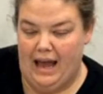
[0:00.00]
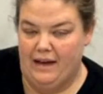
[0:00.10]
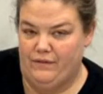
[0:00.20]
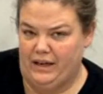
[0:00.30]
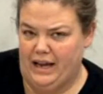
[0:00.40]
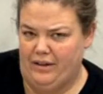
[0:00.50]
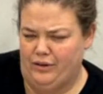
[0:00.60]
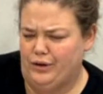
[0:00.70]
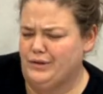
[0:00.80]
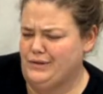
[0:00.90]
advent
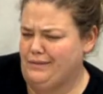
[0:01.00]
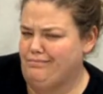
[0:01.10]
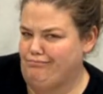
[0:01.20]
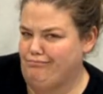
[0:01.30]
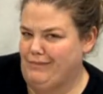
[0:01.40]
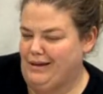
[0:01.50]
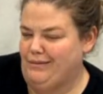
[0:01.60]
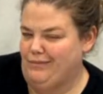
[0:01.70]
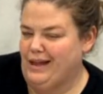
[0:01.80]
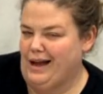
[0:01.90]
calendars that
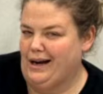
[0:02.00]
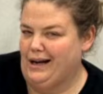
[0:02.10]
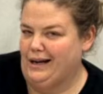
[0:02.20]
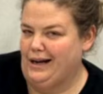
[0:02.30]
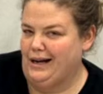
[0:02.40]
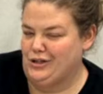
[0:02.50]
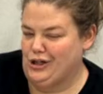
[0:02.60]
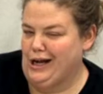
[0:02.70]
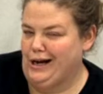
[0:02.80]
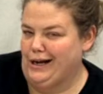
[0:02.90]
they got at
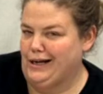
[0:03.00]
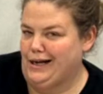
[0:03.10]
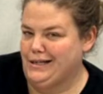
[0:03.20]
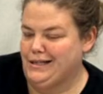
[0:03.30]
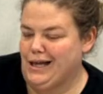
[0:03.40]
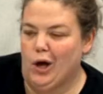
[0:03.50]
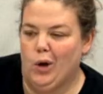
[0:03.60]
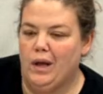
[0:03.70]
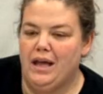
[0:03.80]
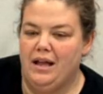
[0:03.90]

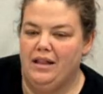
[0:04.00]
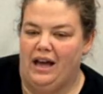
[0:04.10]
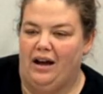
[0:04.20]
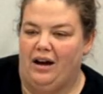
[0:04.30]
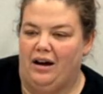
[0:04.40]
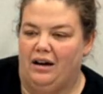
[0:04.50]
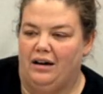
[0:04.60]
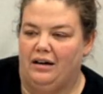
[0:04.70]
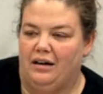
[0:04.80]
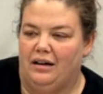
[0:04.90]
Costco that
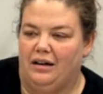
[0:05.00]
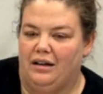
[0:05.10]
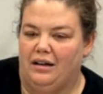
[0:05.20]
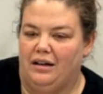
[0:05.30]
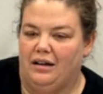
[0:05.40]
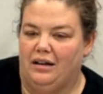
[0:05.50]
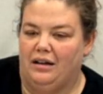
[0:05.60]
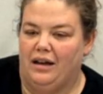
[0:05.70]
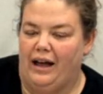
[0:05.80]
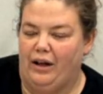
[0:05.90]
are
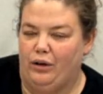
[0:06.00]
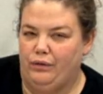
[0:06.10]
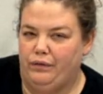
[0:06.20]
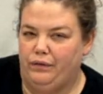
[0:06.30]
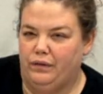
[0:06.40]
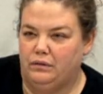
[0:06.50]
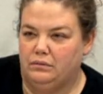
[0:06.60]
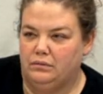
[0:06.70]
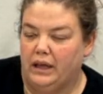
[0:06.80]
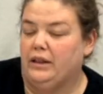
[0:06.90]
Elf,
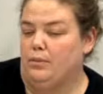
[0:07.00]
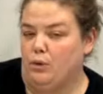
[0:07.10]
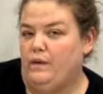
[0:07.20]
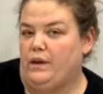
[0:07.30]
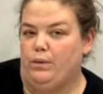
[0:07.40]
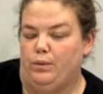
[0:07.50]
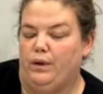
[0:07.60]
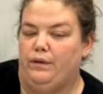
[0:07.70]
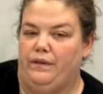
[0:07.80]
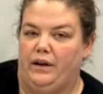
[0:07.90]
like the movie with
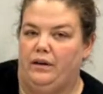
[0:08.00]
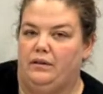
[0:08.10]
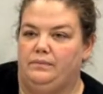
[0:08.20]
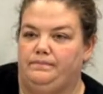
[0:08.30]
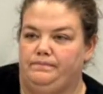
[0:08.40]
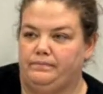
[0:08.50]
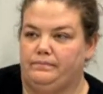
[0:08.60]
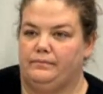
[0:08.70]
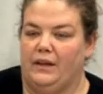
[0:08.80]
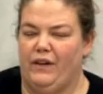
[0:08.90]
Will Ferrell.
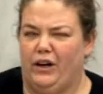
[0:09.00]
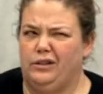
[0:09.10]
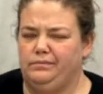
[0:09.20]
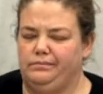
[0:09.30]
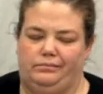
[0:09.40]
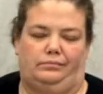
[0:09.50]
And